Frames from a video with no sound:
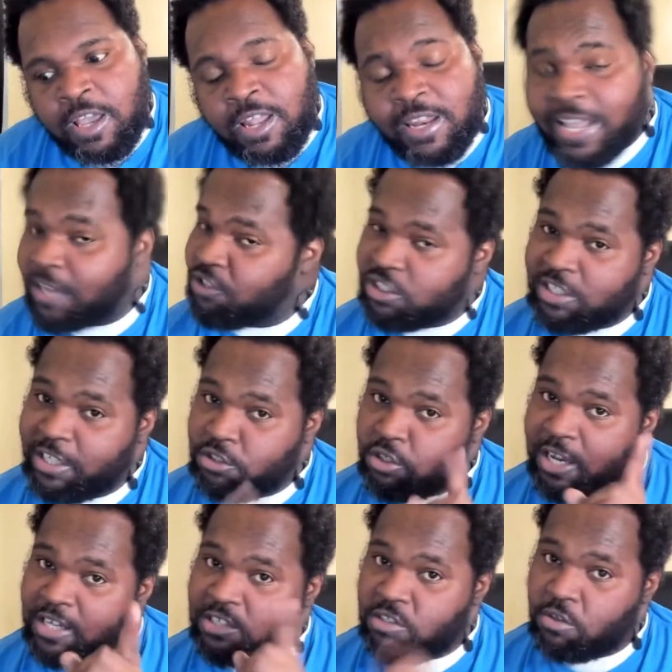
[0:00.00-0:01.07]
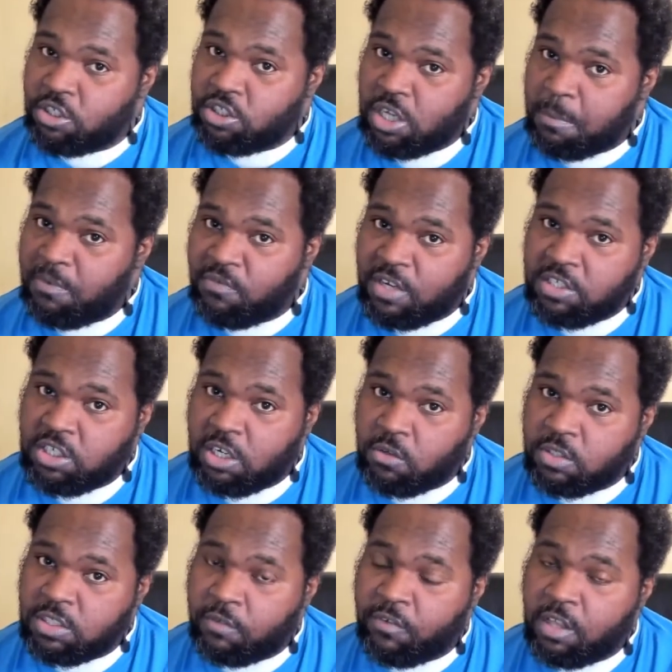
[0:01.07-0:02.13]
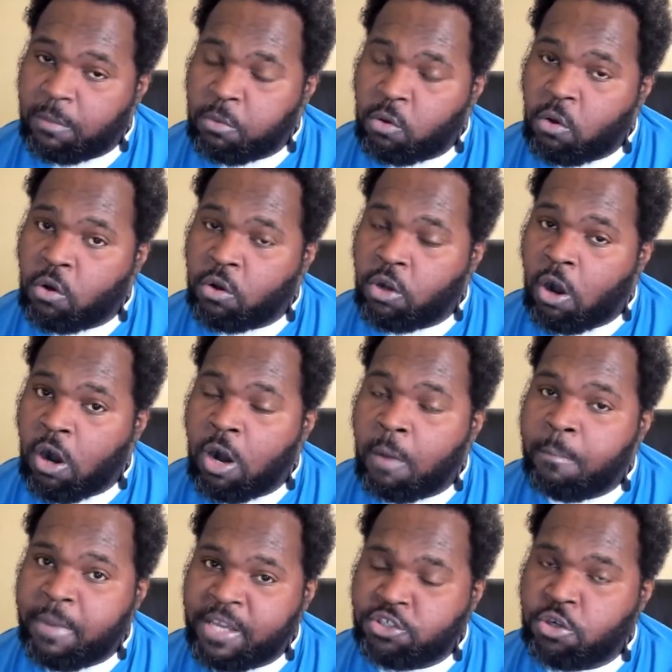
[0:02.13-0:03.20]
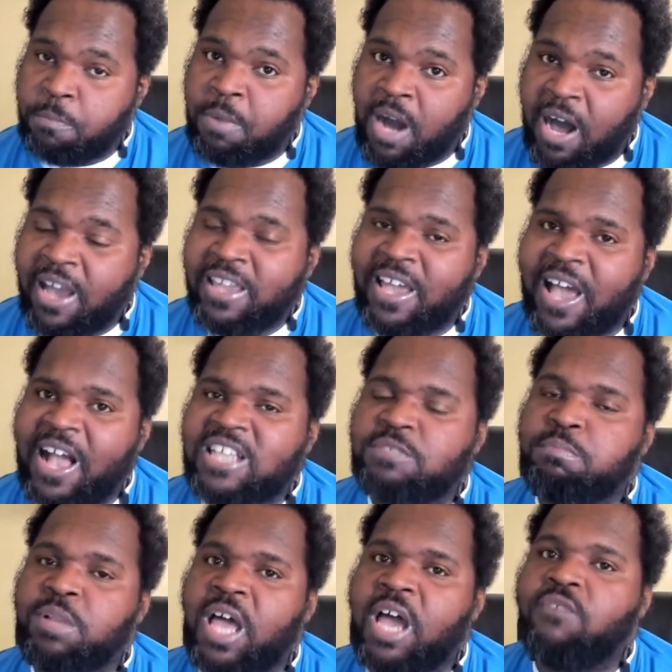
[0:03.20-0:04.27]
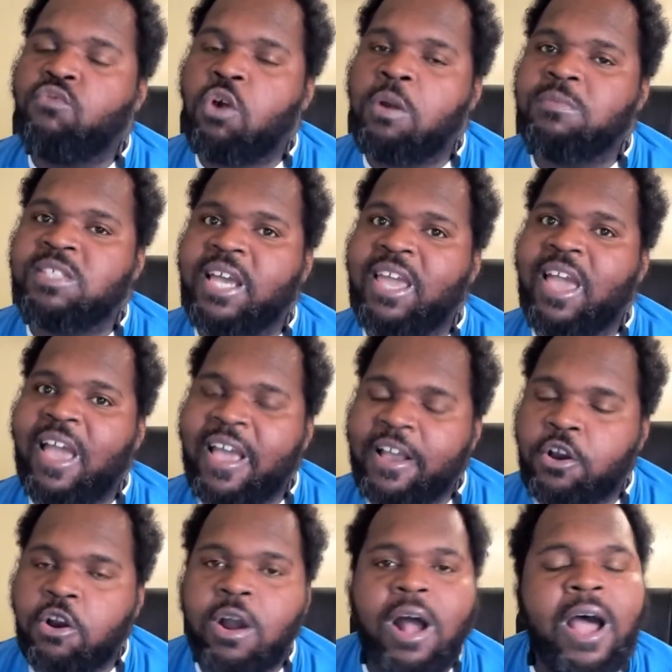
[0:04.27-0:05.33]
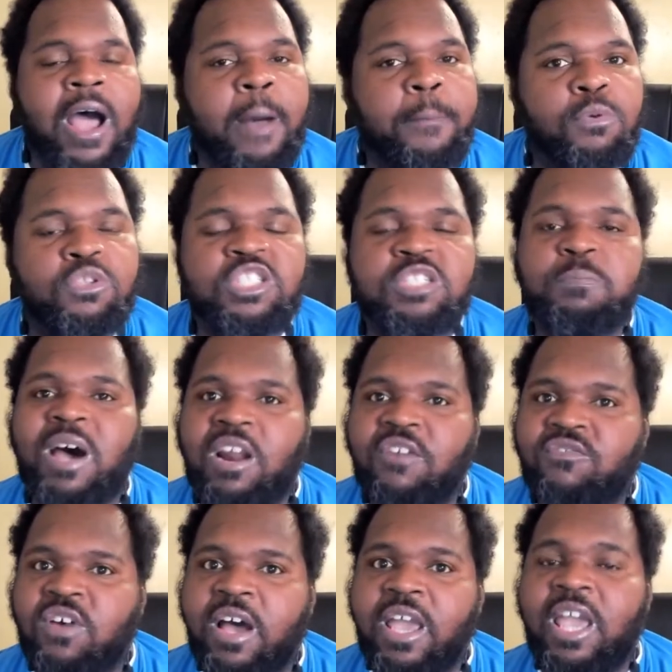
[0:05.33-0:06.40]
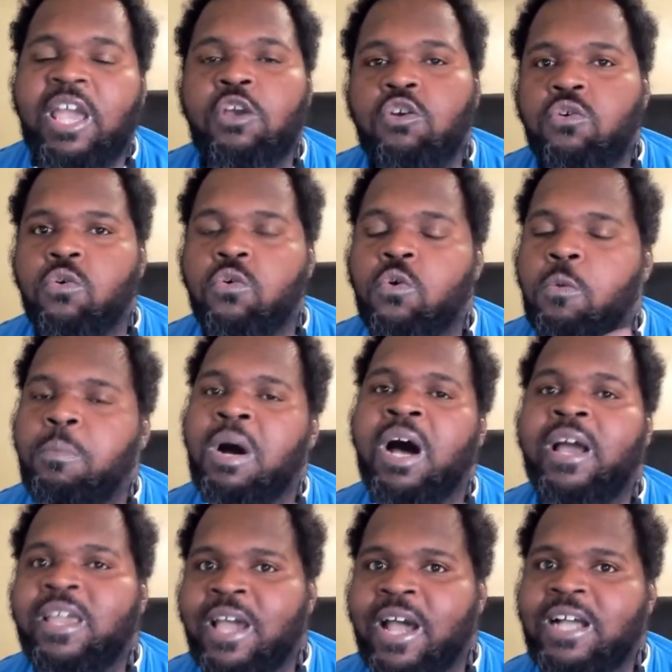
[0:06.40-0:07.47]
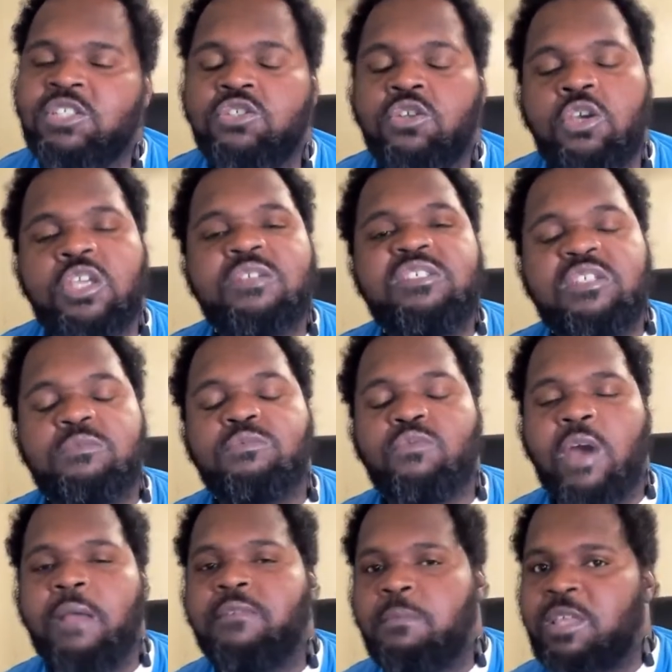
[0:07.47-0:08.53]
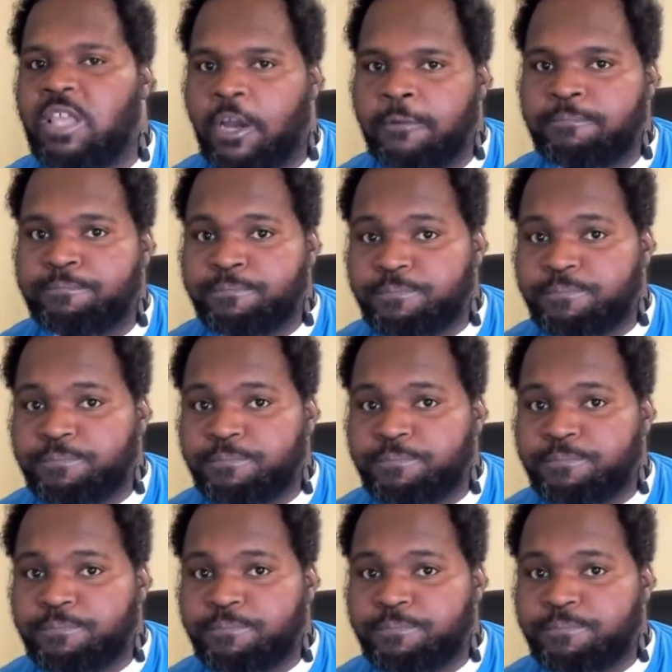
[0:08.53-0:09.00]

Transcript: Now, just let you guys know the Jaybefaunt channel is available on all major podcast platforms like Anchor, Apple, Spotify, and Google Podcasts. So you can subscribe to me there.